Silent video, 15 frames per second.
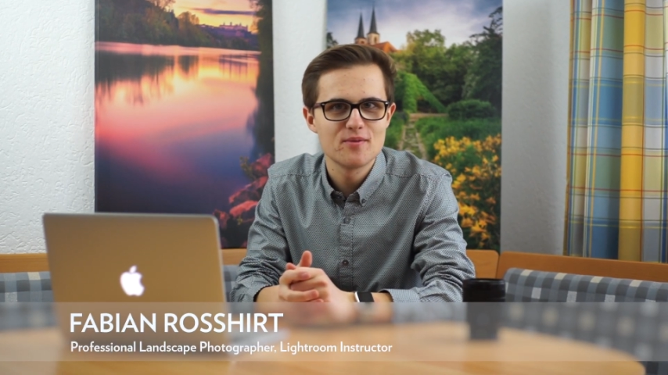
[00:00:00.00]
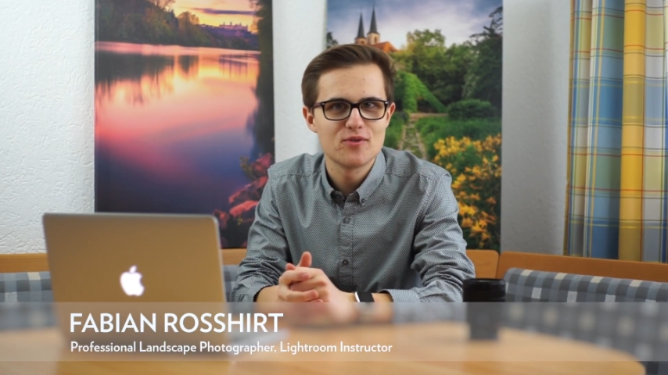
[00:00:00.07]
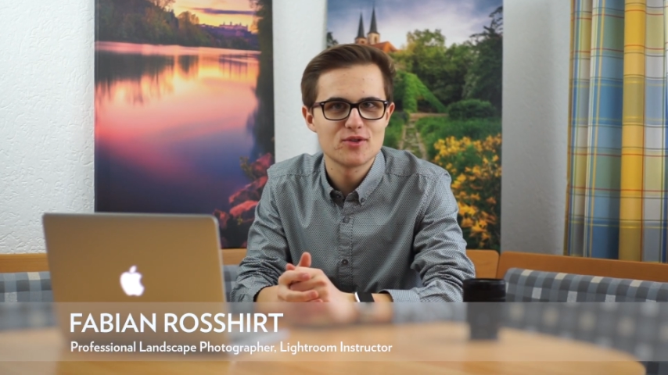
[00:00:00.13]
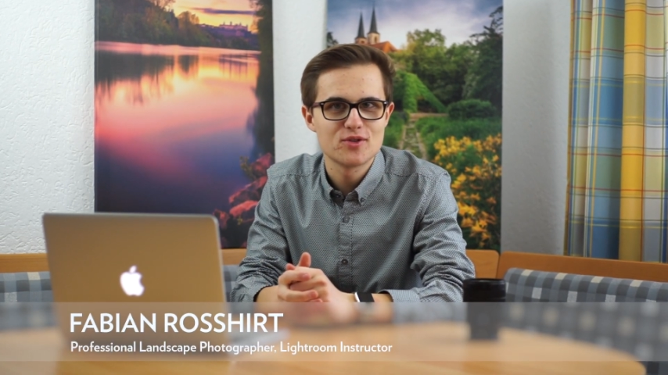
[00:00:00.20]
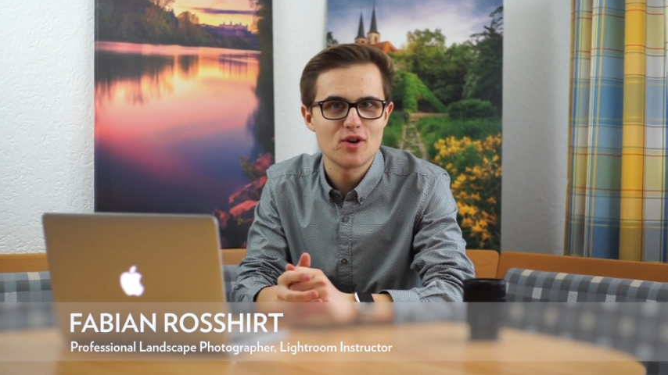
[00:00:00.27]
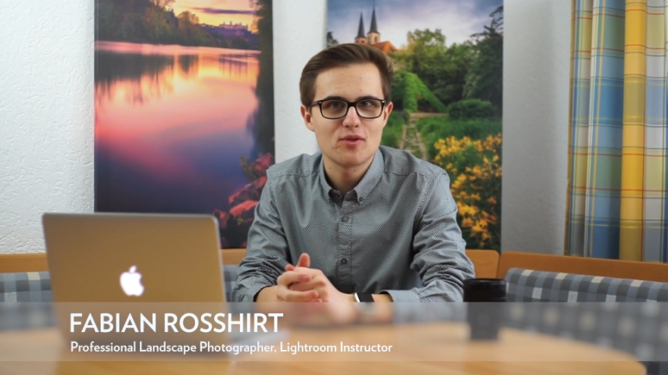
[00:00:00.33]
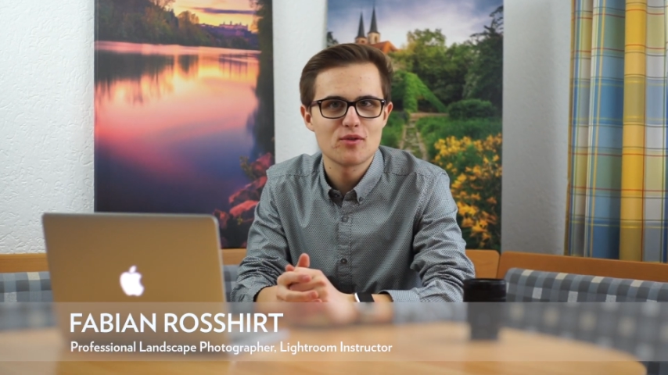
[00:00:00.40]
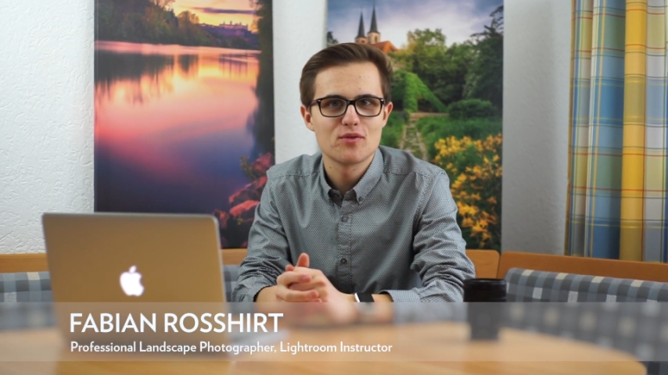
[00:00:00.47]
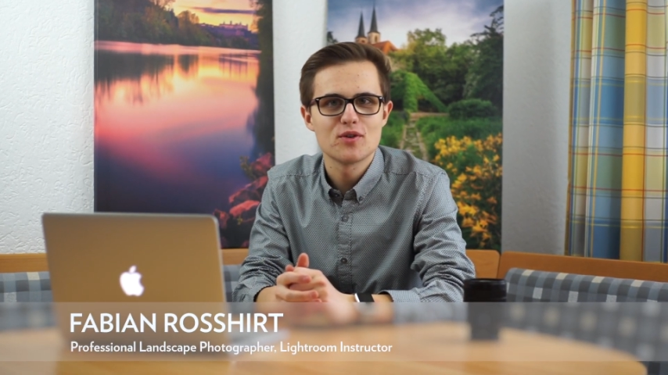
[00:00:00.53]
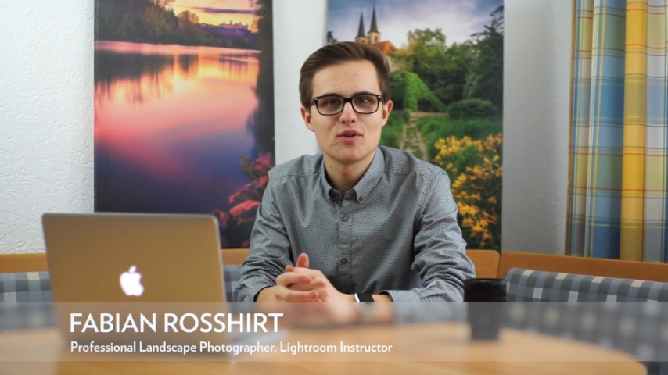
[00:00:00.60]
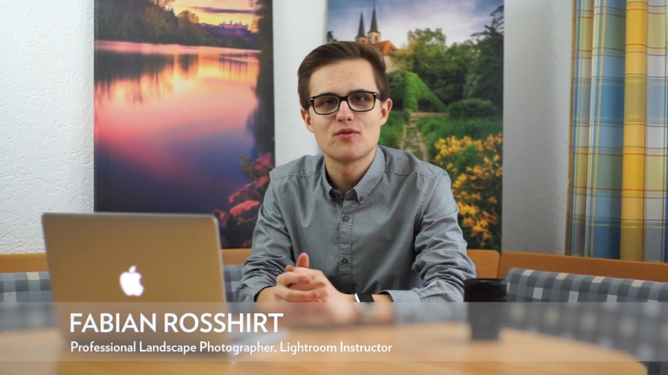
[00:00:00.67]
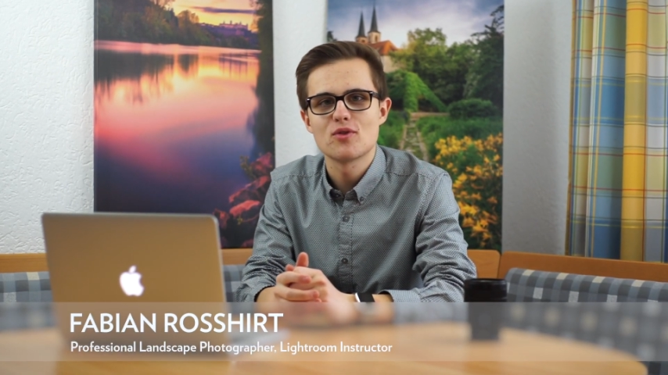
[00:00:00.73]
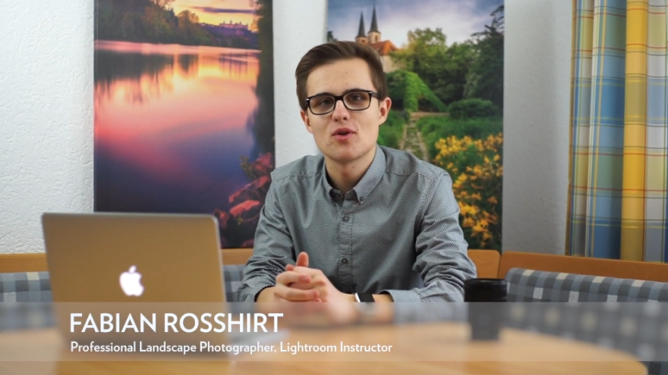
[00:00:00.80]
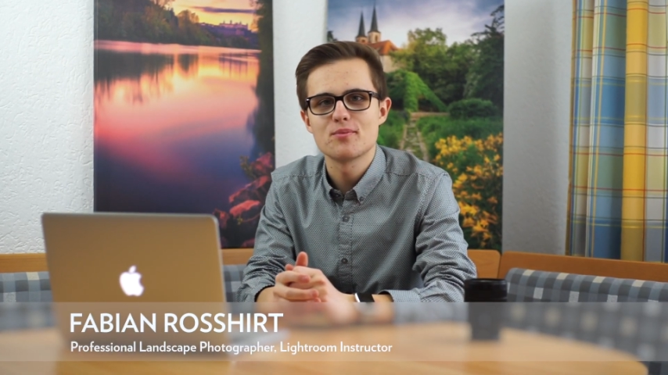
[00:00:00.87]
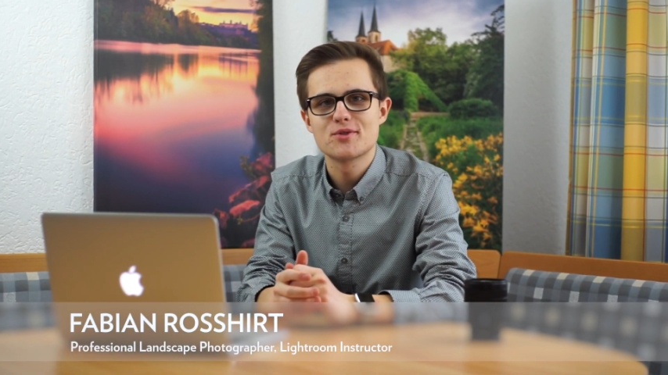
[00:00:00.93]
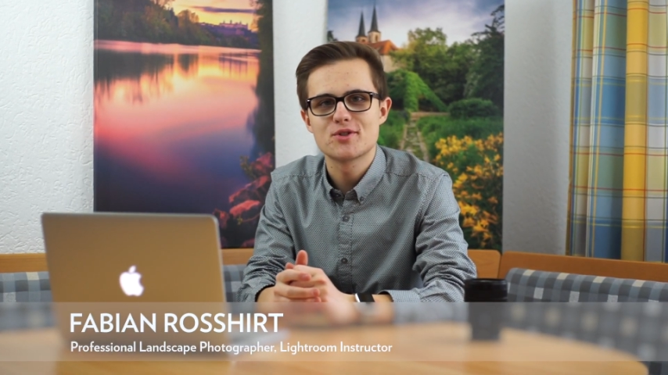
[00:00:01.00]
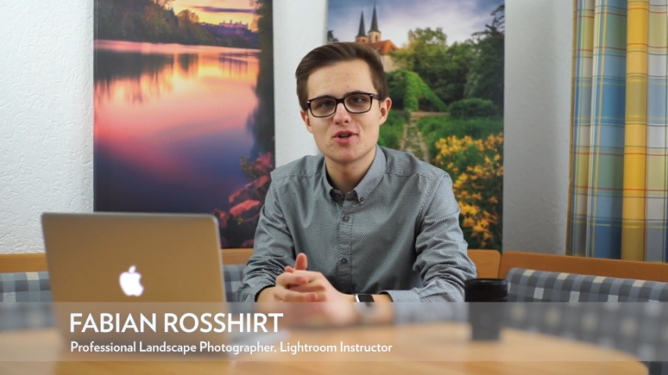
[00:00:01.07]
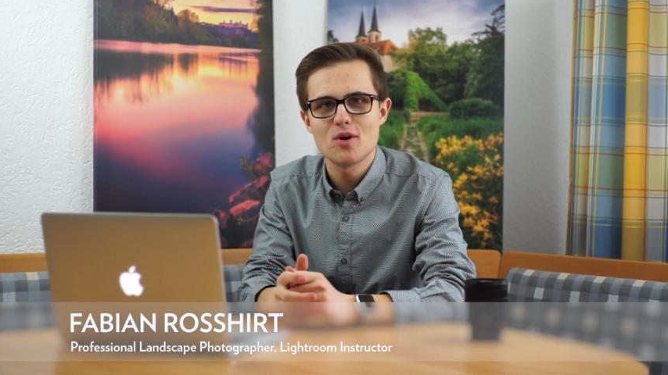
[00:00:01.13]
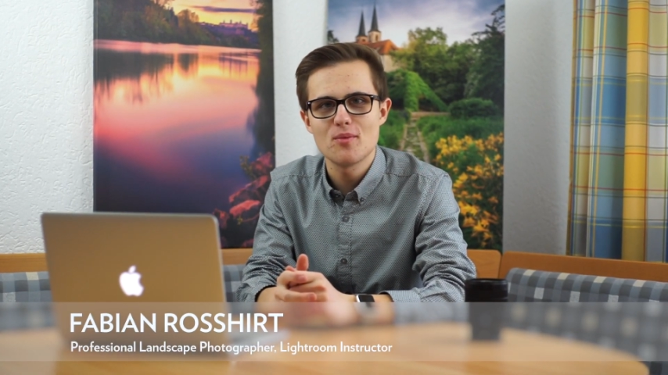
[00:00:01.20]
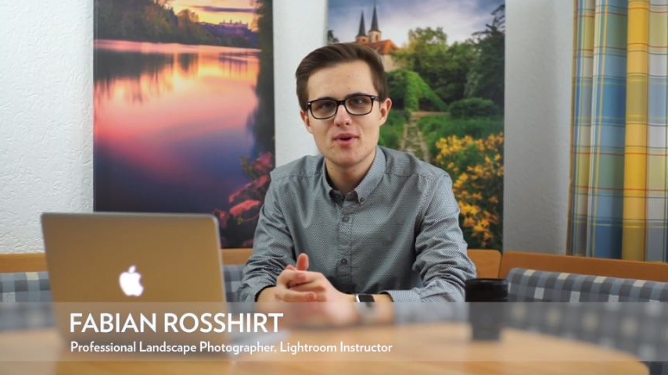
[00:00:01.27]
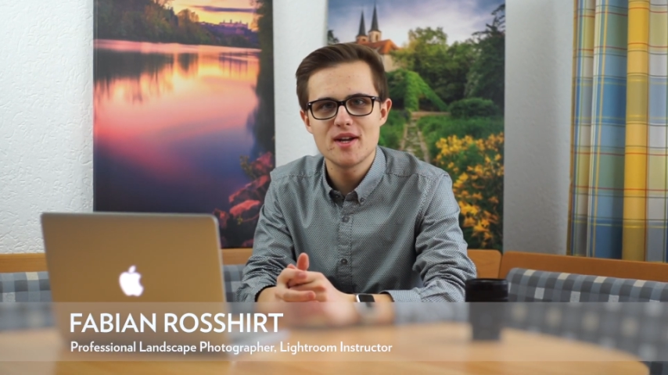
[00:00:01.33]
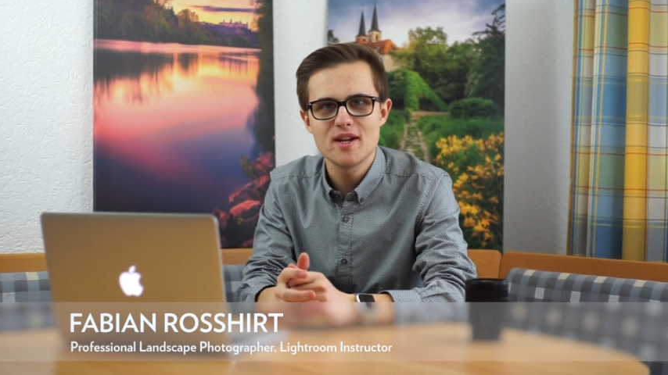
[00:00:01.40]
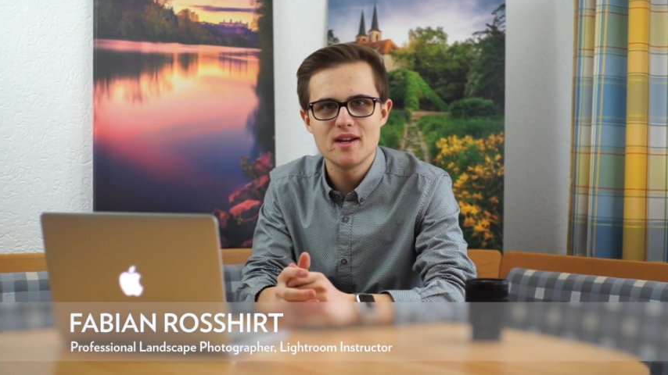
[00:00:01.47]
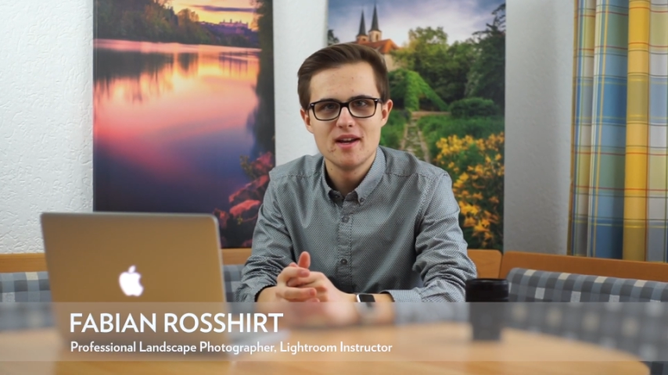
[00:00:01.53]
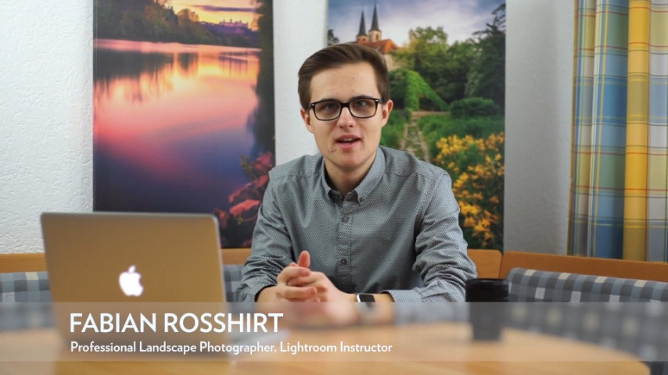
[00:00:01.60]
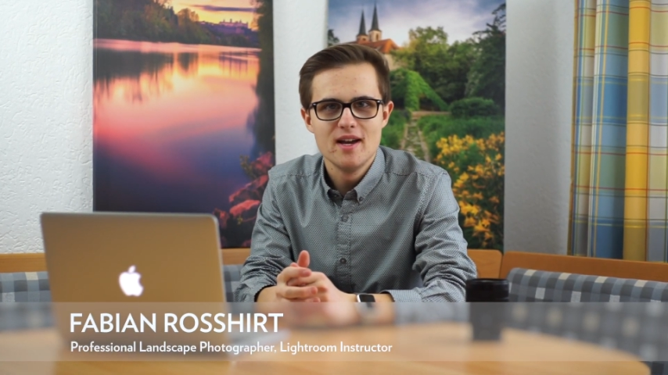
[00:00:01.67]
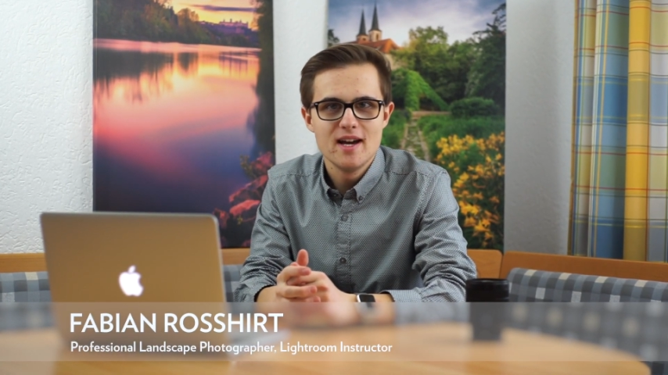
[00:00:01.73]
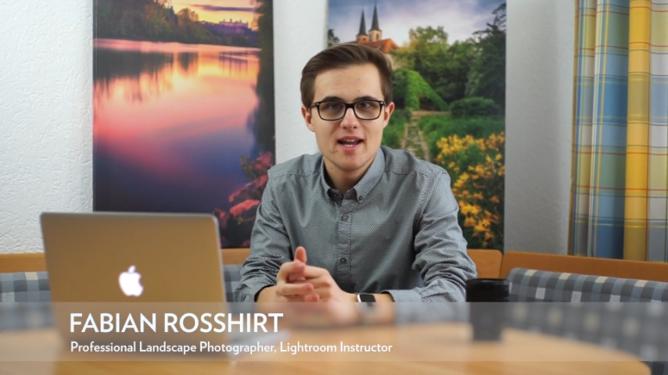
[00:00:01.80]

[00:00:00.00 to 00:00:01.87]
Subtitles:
photographer from Germany,